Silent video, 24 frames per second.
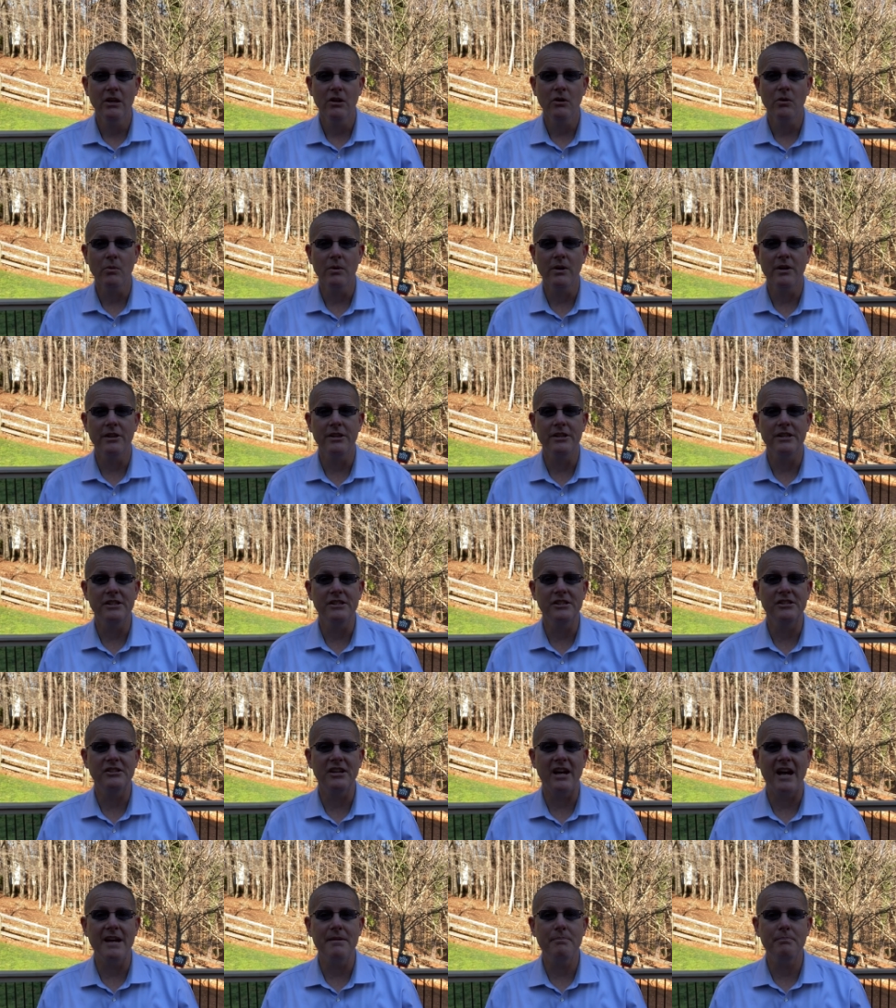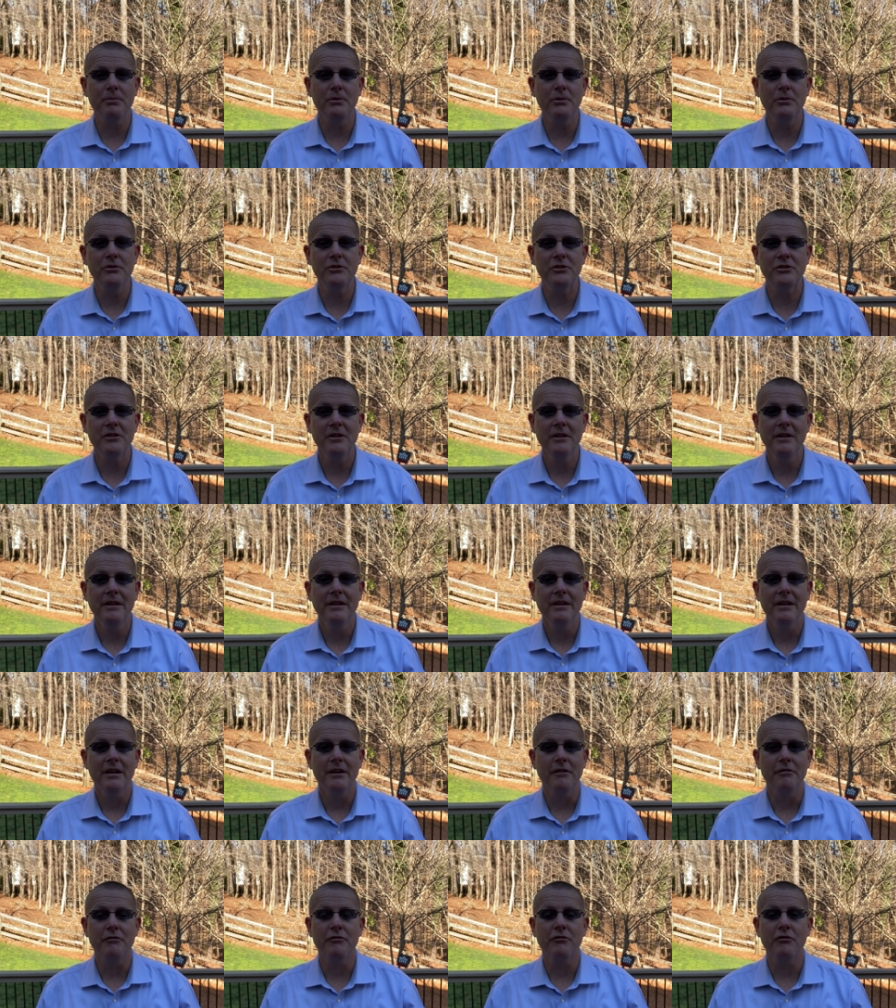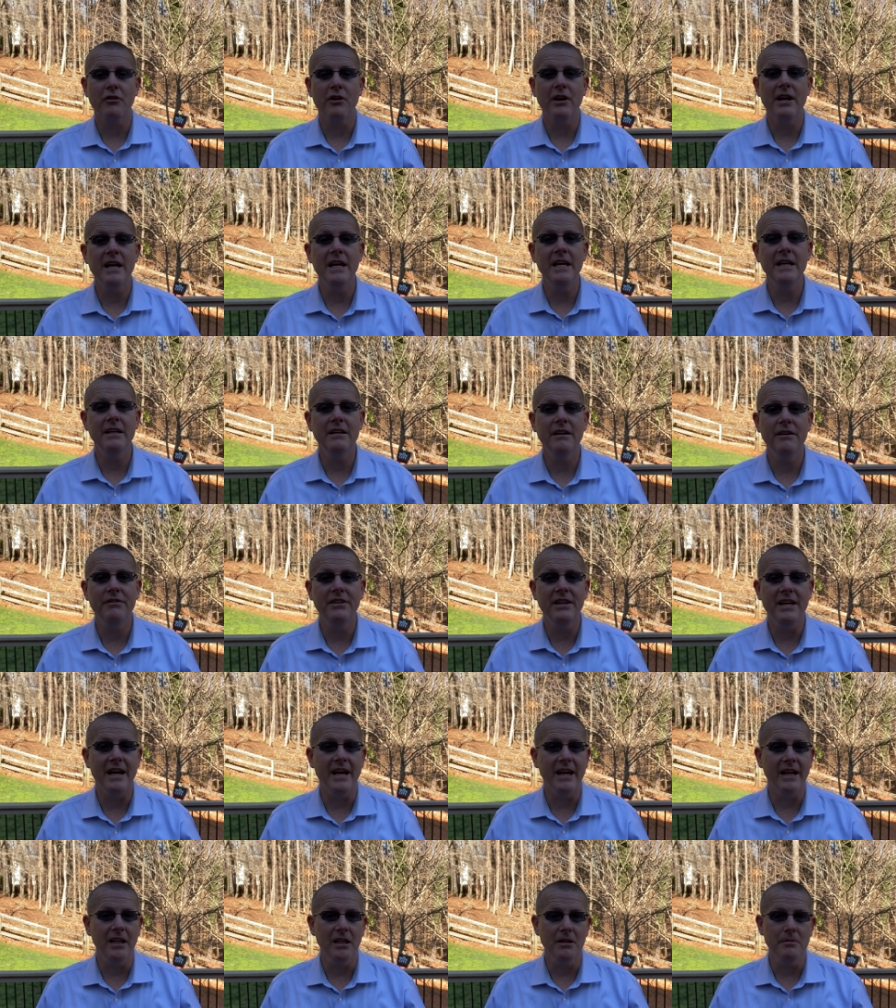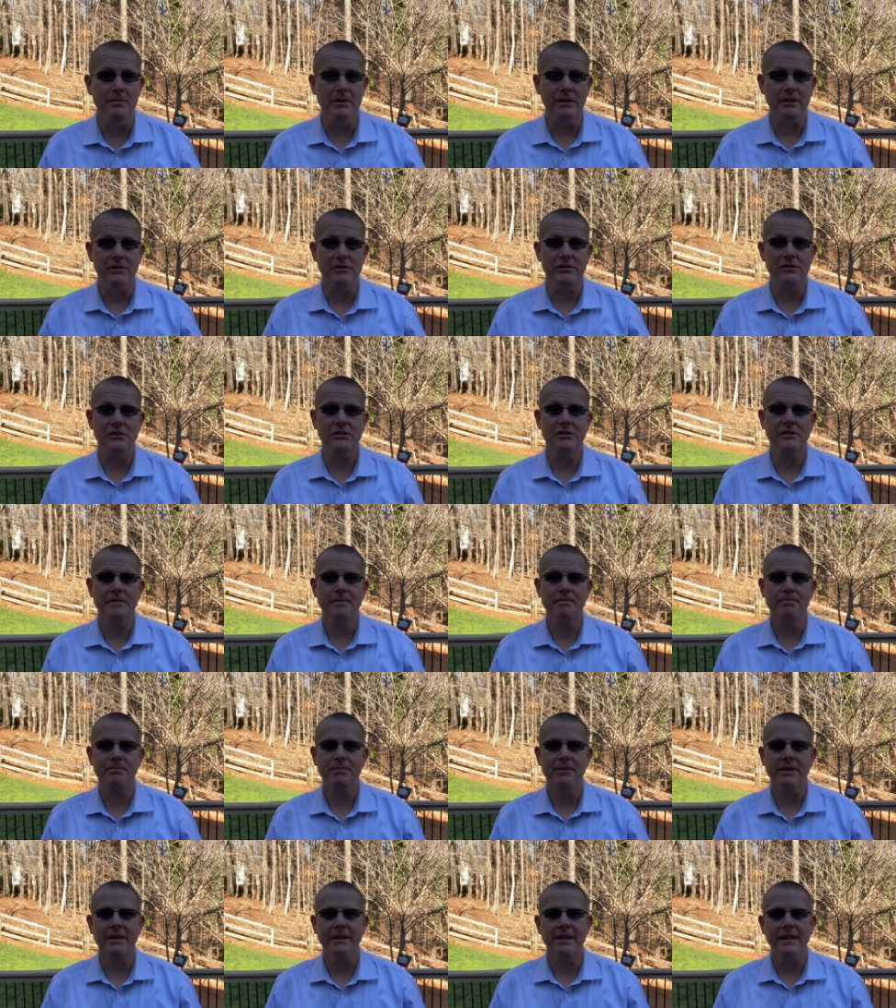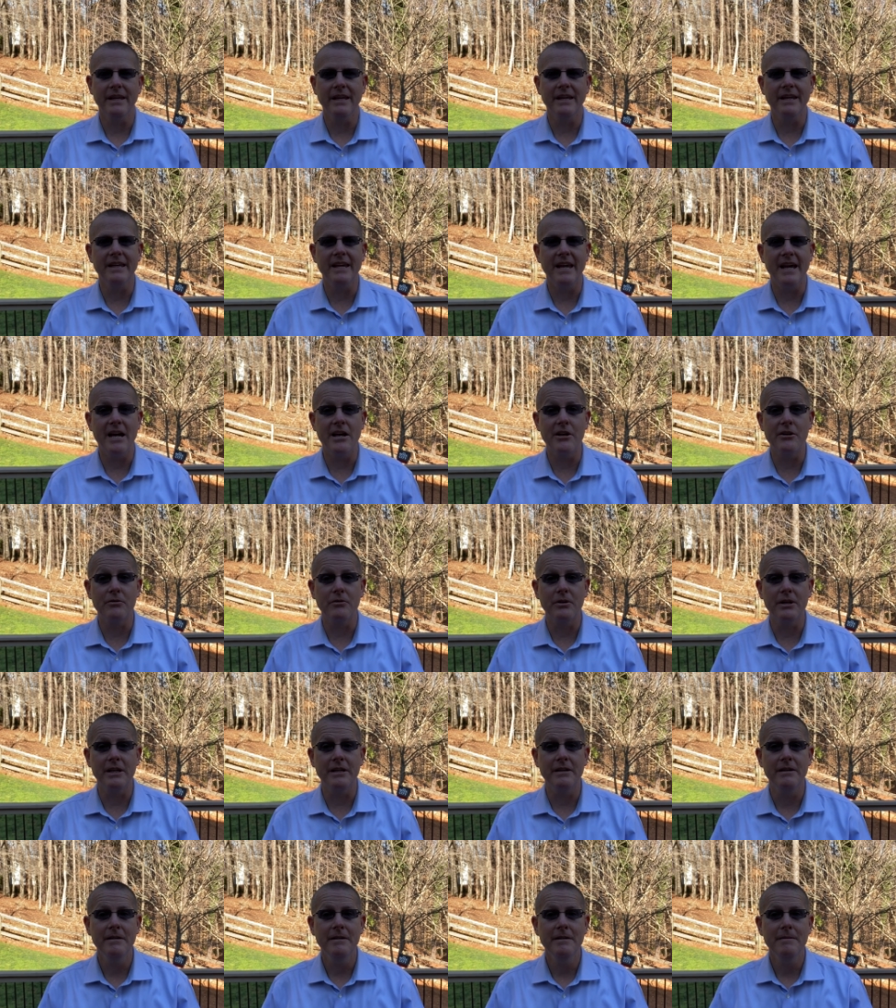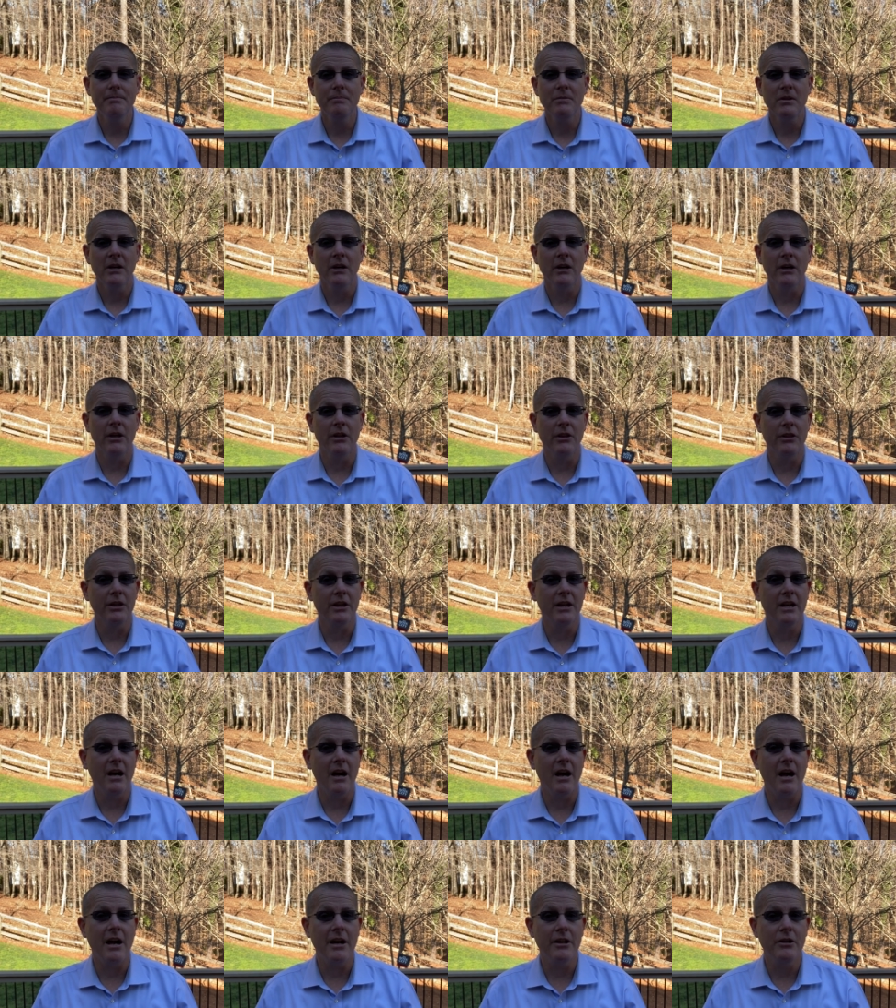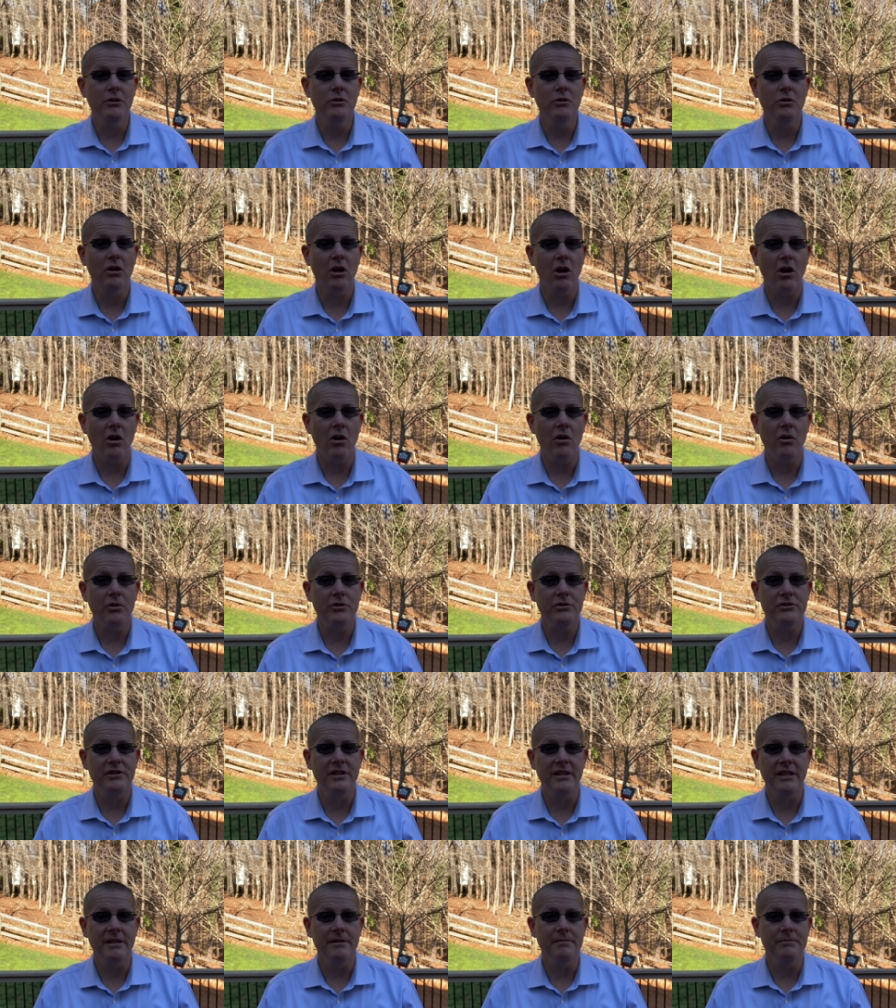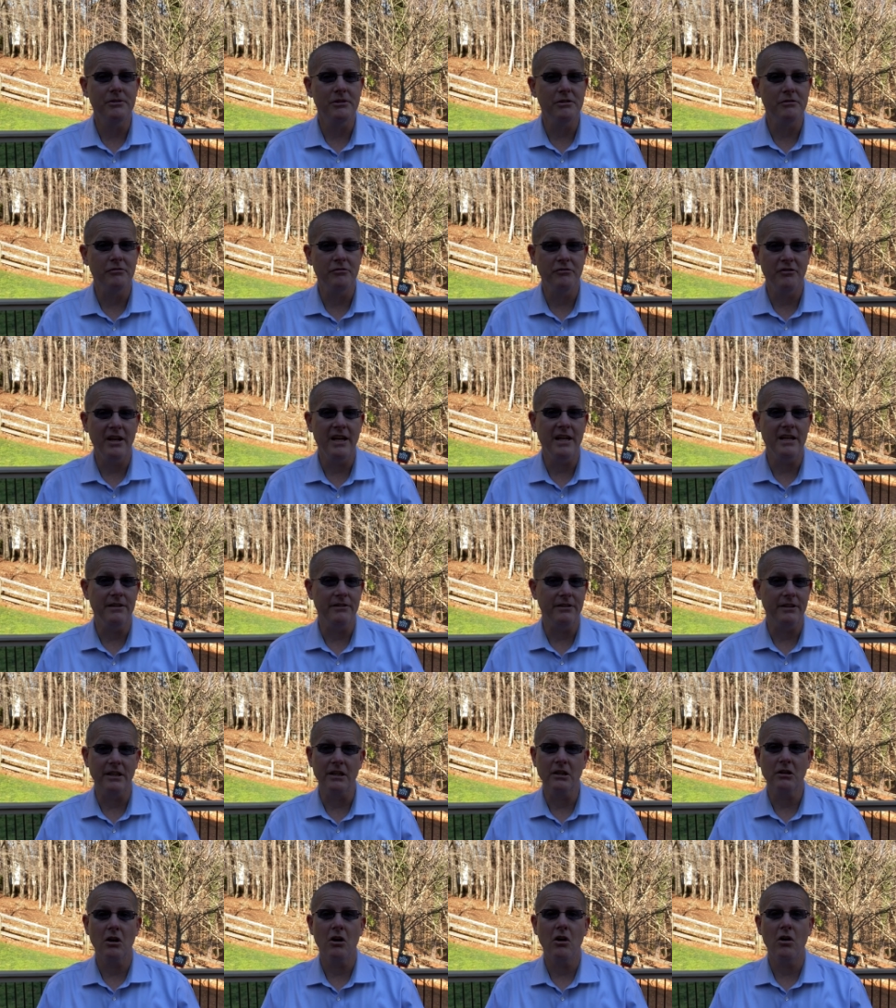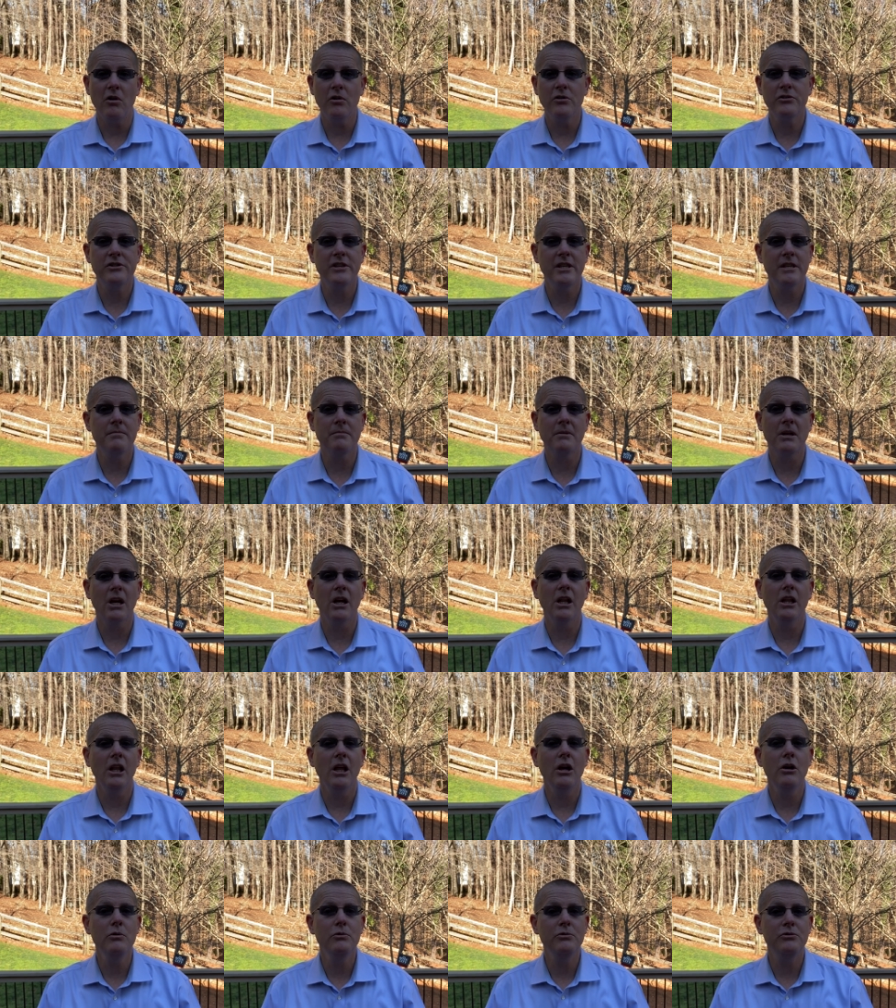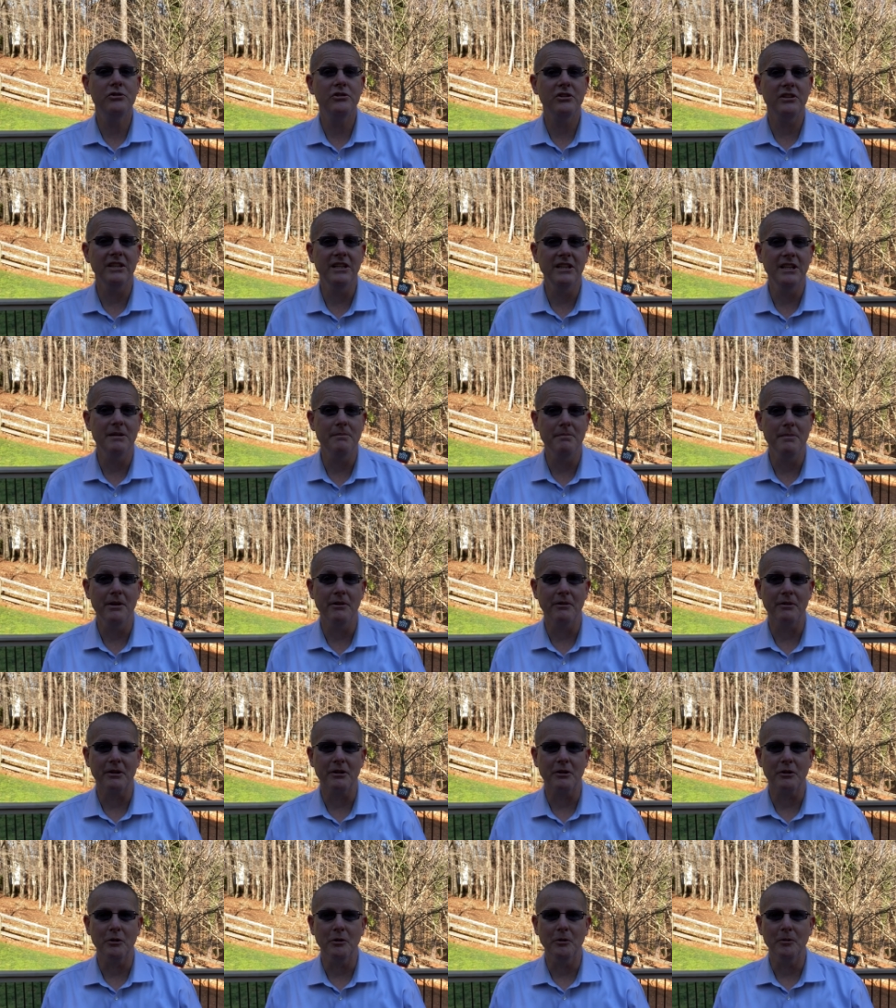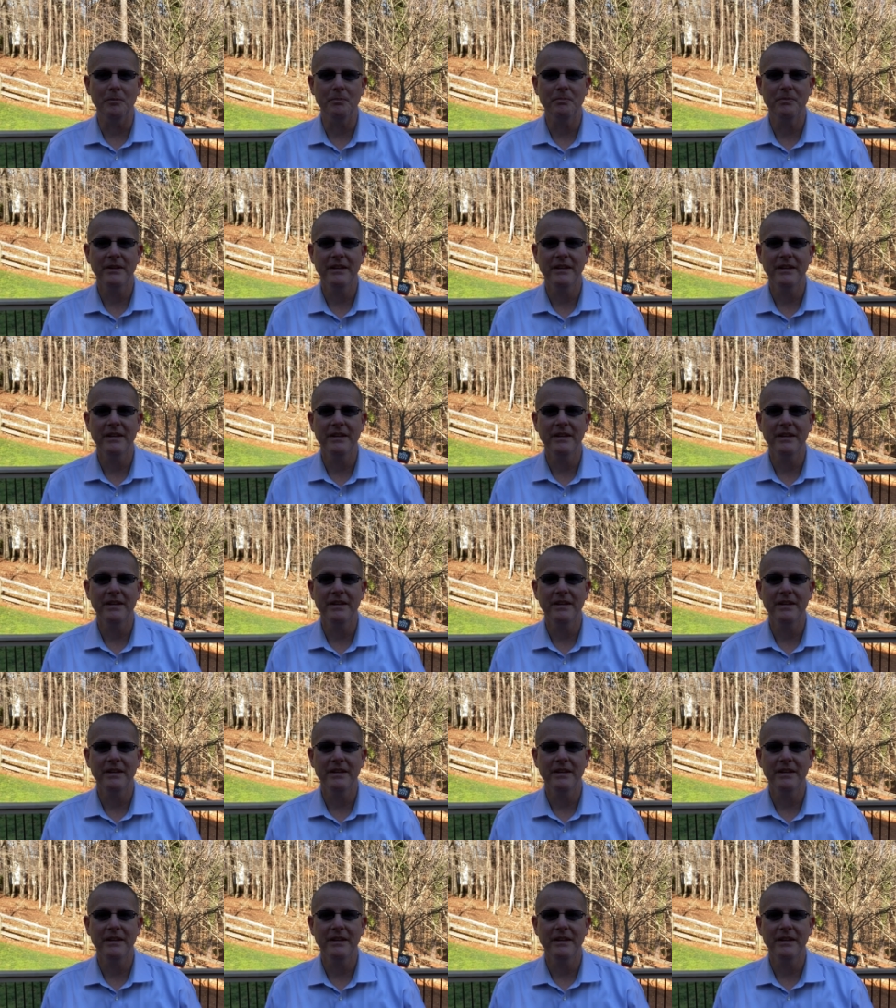where the disciples, afraid of the elements, encountering uh, the God who calls them to faith and calls them close in a miracle.